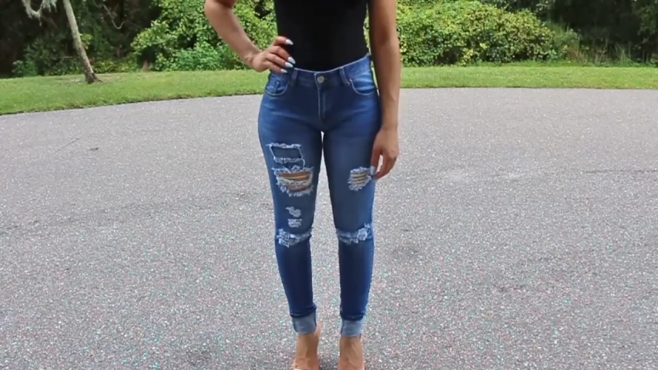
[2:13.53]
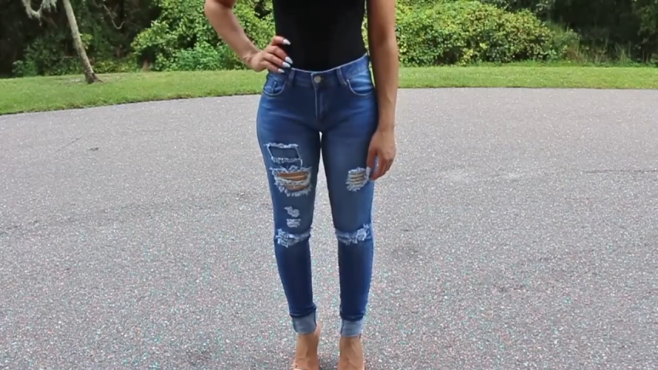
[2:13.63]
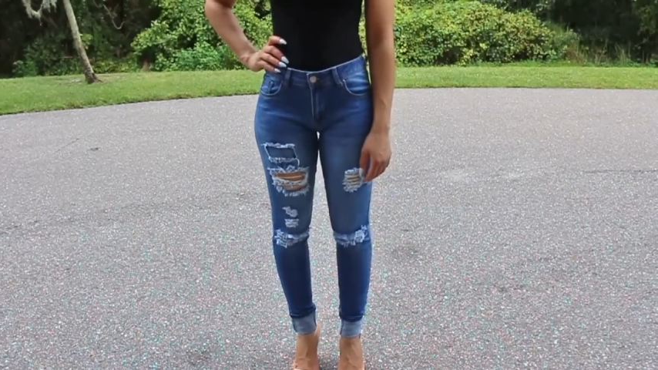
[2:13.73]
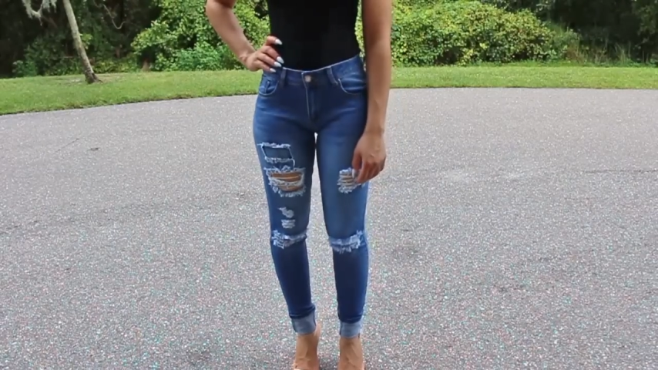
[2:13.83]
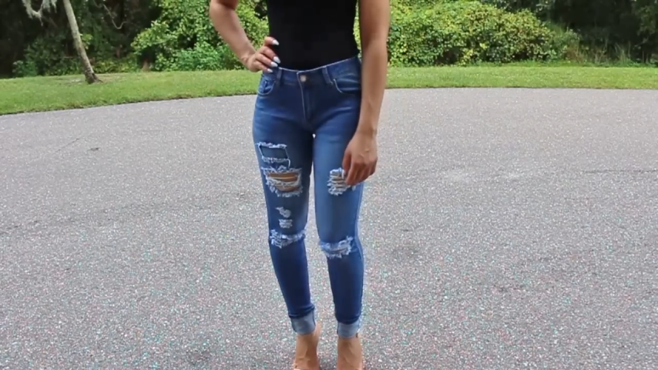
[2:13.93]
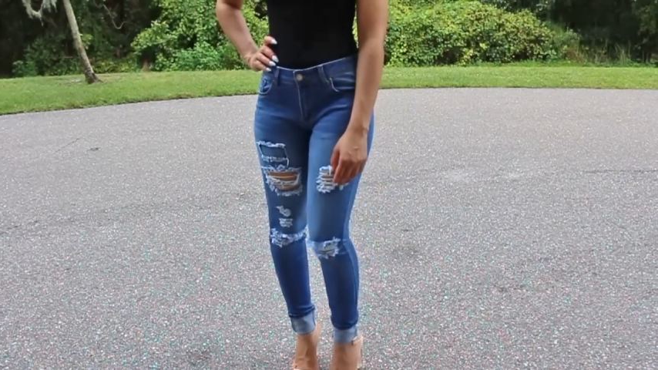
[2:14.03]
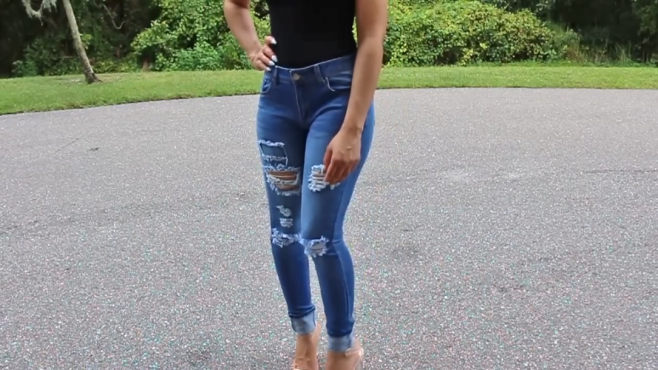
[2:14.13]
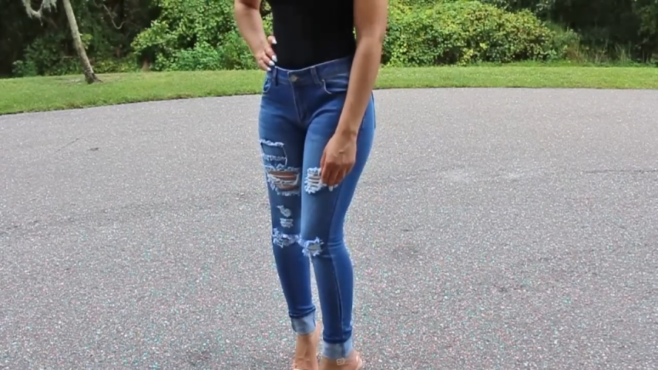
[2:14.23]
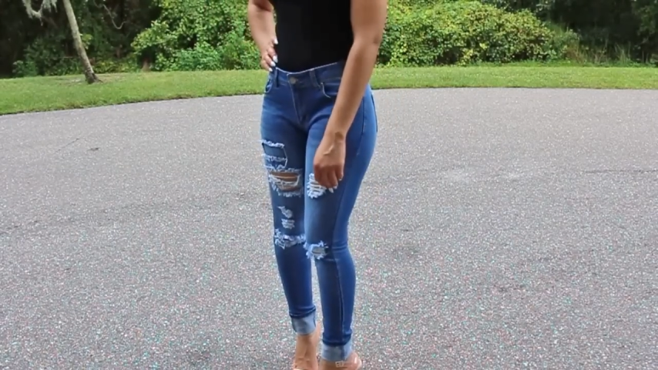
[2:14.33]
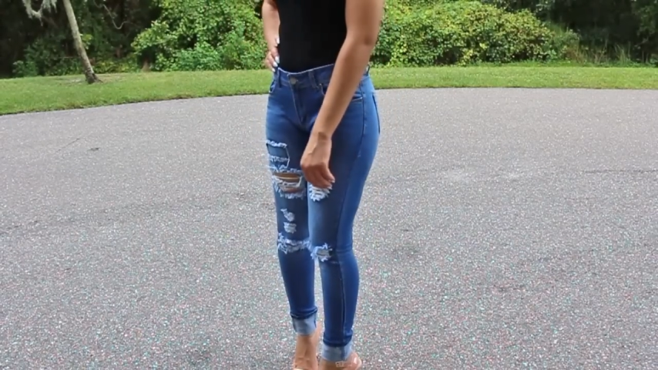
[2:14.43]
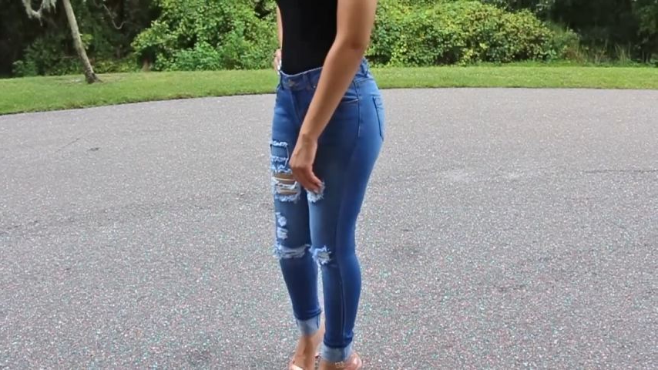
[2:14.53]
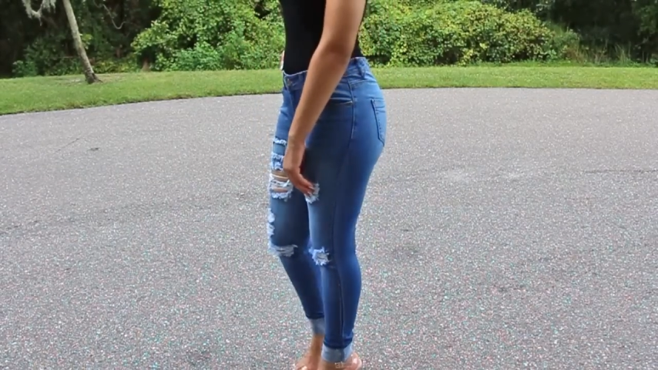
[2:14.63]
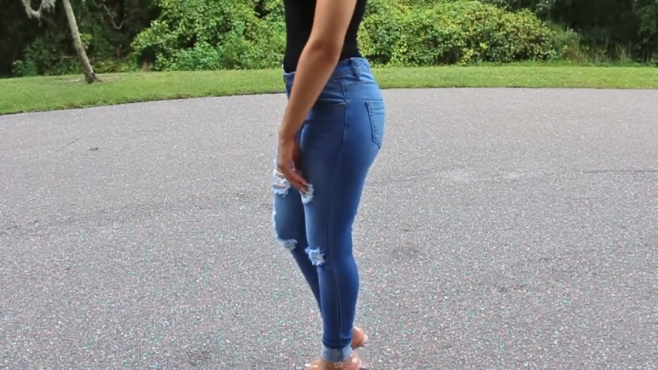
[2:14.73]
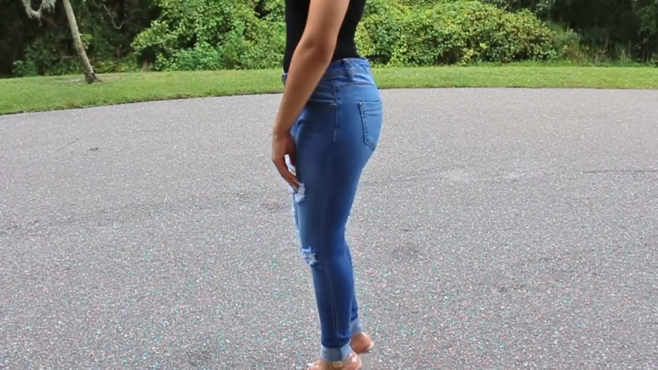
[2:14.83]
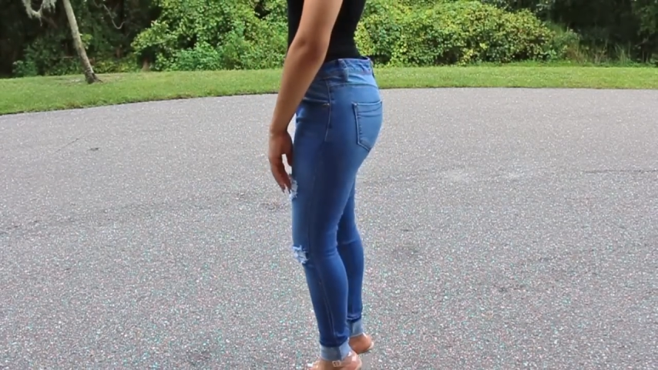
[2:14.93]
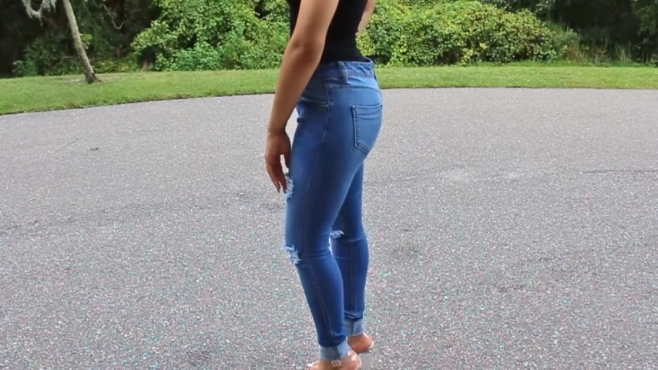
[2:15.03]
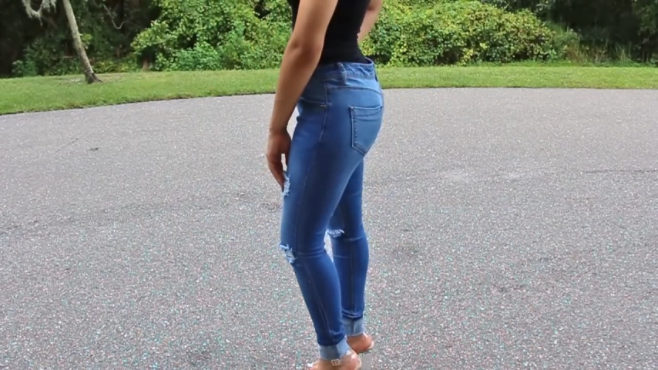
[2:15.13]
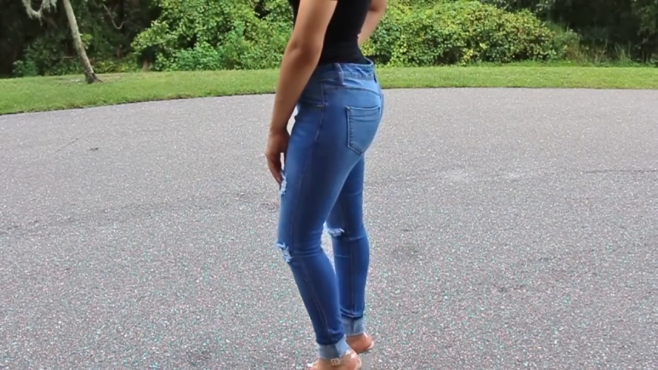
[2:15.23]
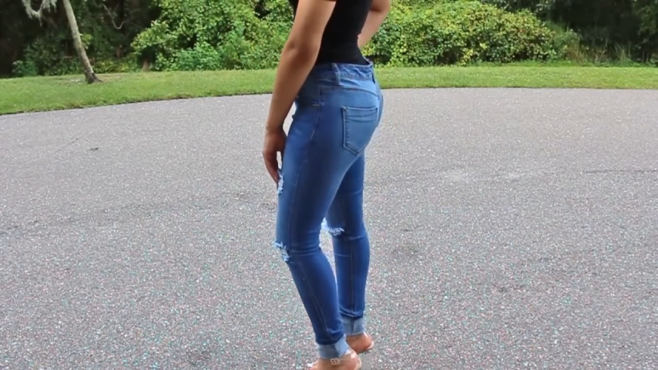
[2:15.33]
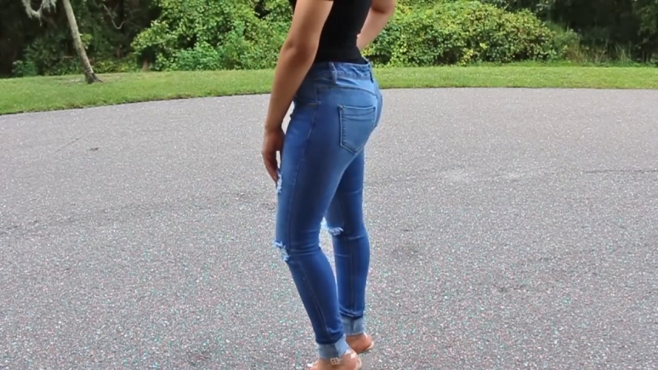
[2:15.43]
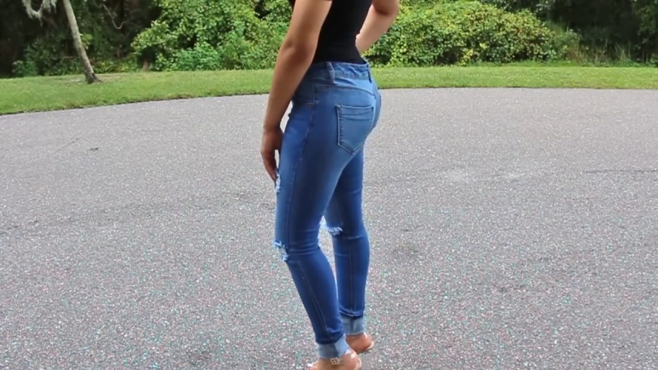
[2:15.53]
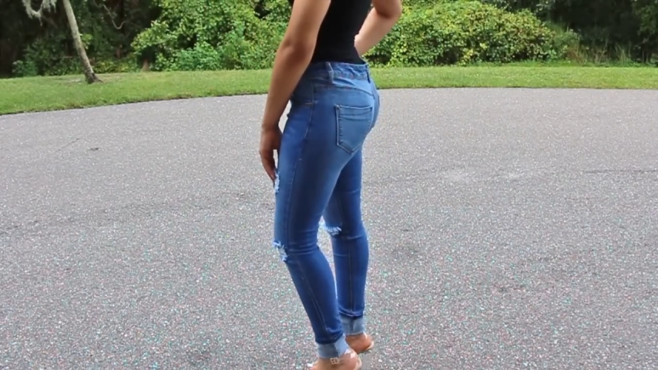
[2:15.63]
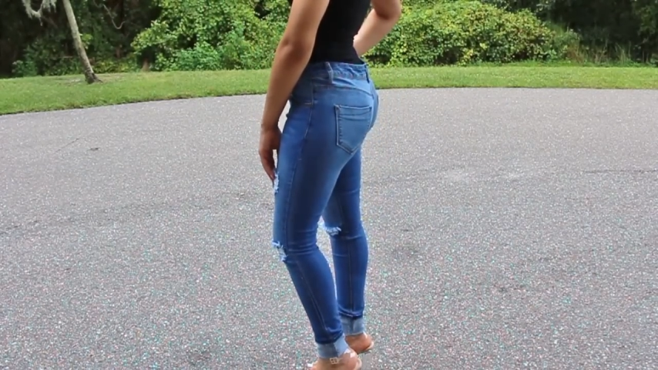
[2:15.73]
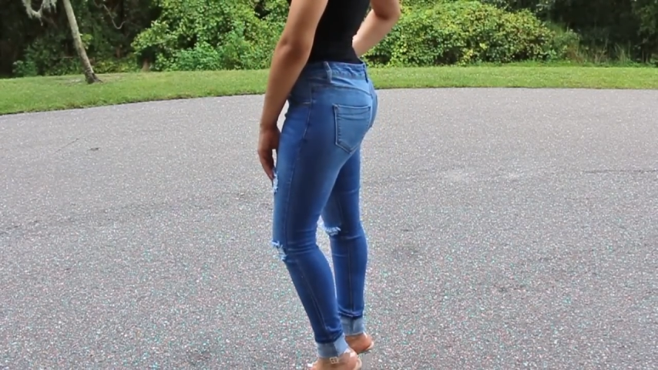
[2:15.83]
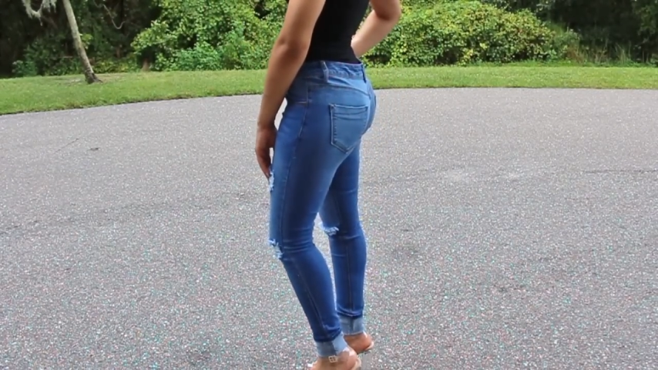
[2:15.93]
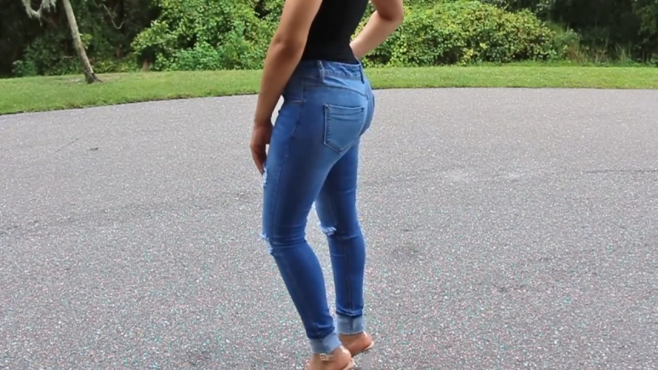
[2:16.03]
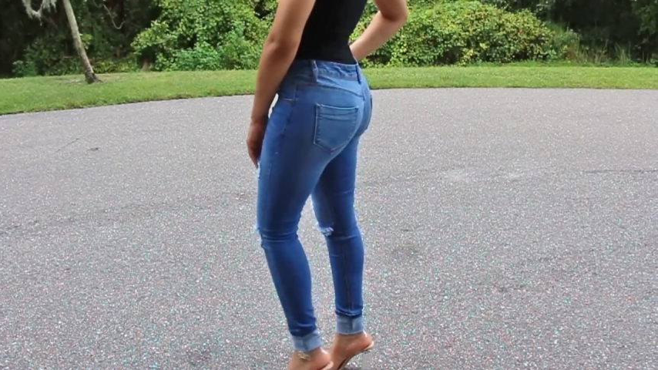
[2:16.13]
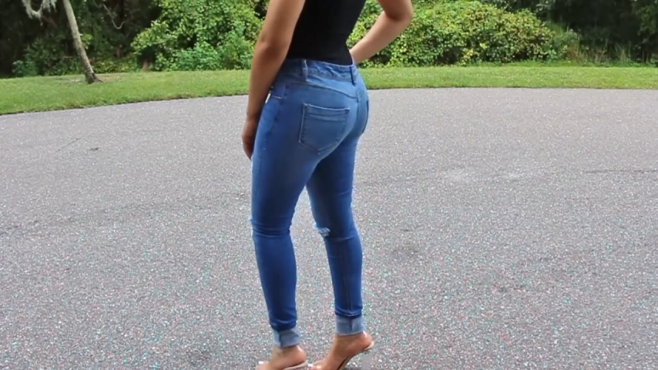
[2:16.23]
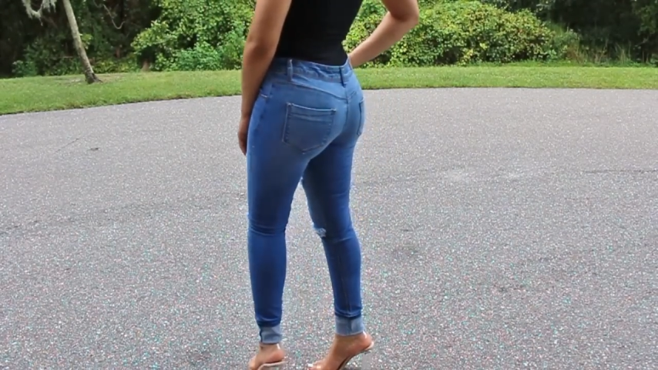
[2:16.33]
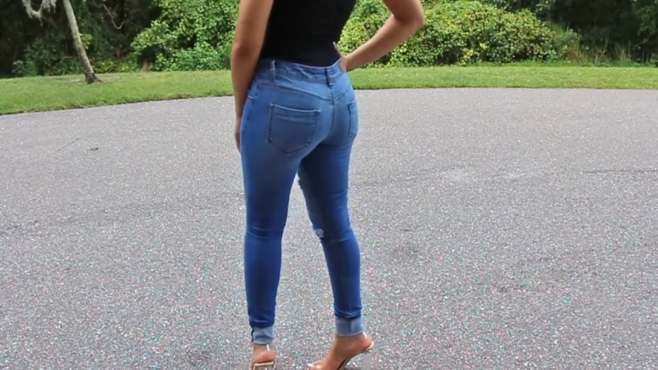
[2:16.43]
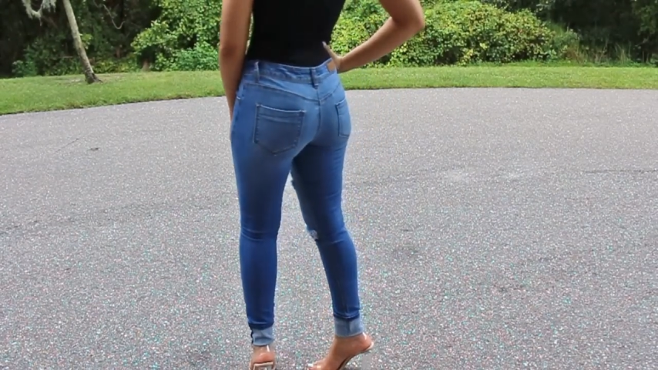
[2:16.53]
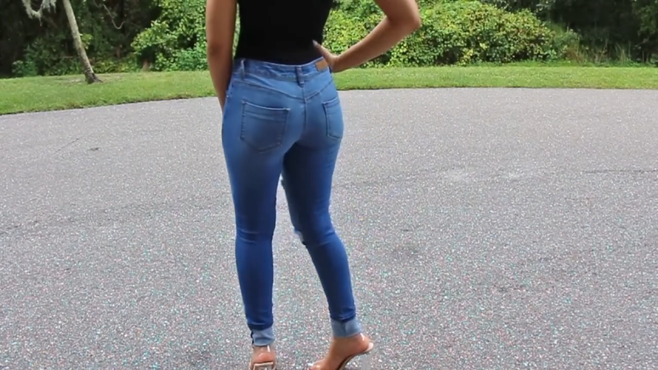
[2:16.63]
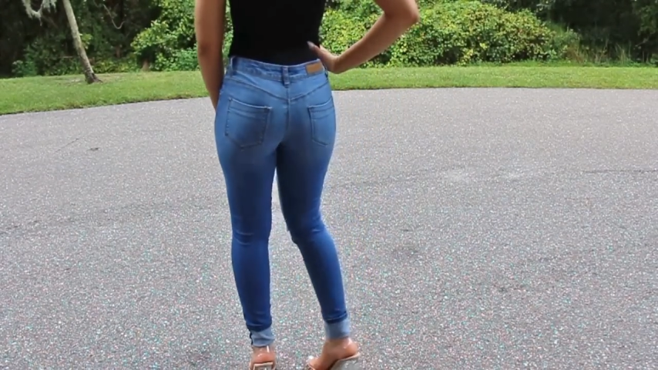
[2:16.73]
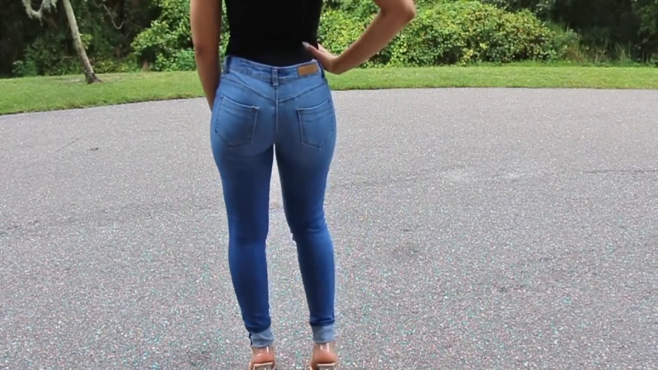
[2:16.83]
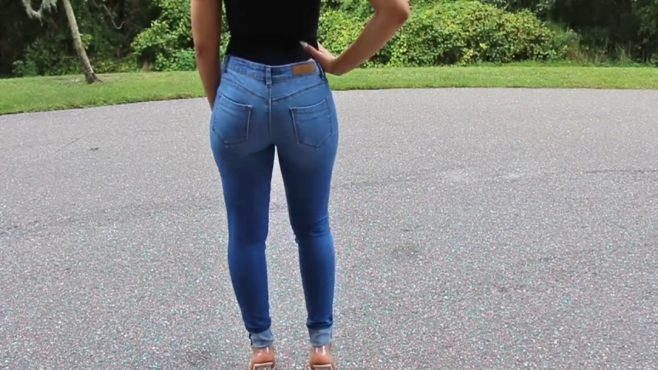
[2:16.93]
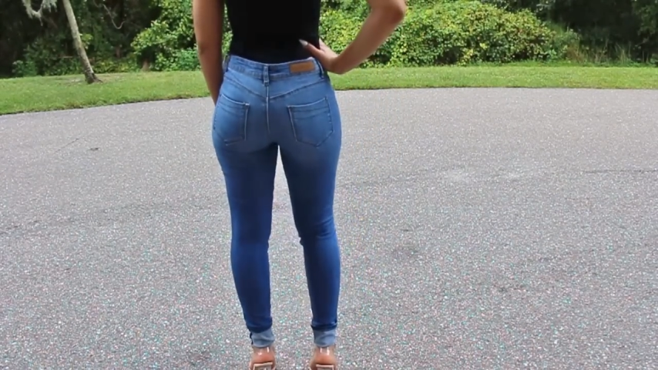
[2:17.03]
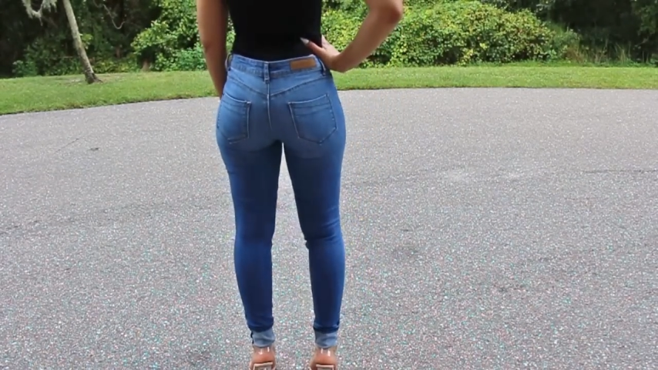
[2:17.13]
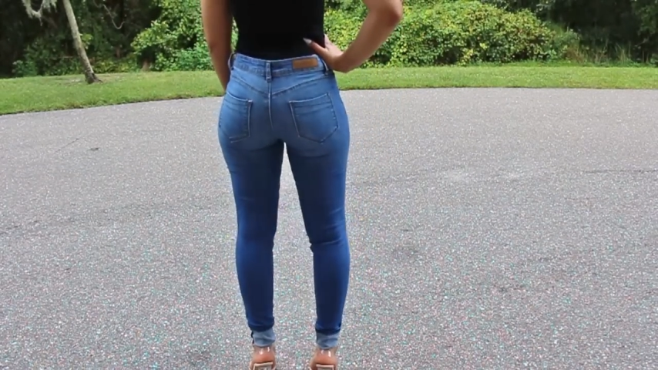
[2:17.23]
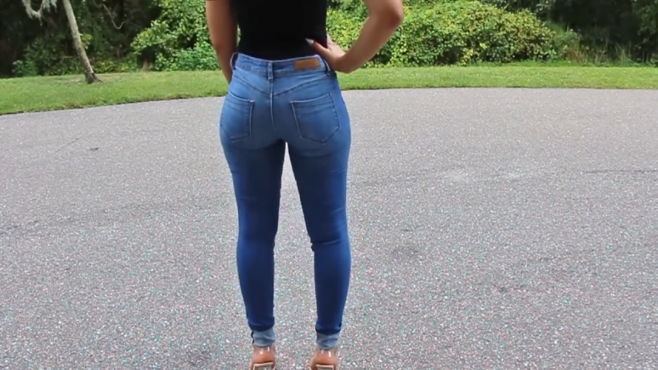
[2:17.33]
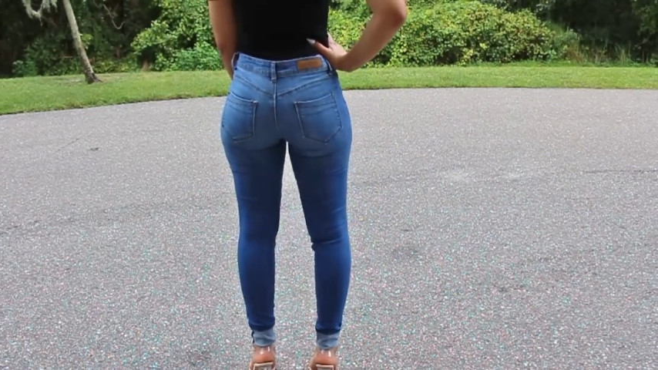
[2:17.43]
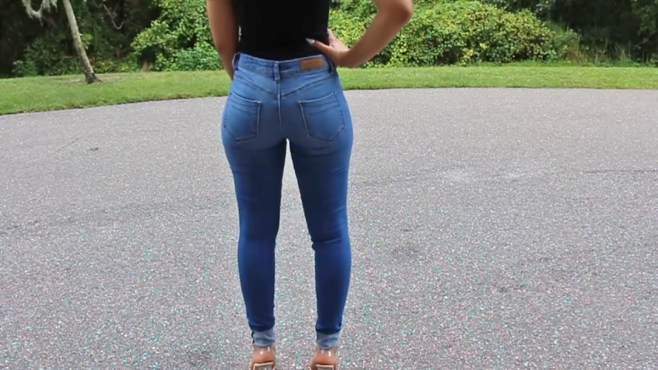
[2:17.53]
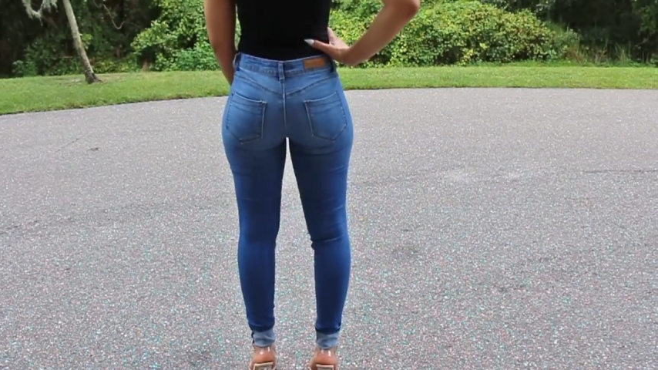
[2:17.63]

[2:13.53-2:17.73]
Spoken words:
(no speaker visible)